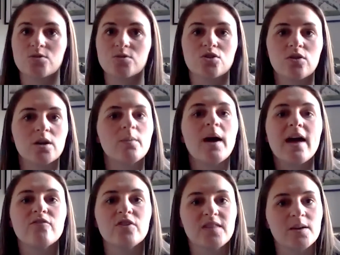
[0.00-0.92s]
We're talking about
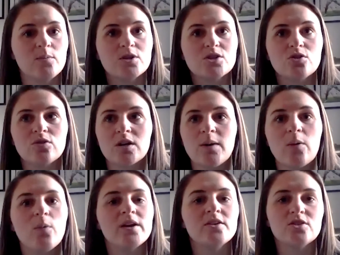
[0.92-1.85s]
everything. We're talking about
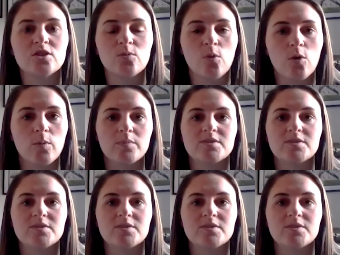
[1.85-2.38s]
when you do the warm-up,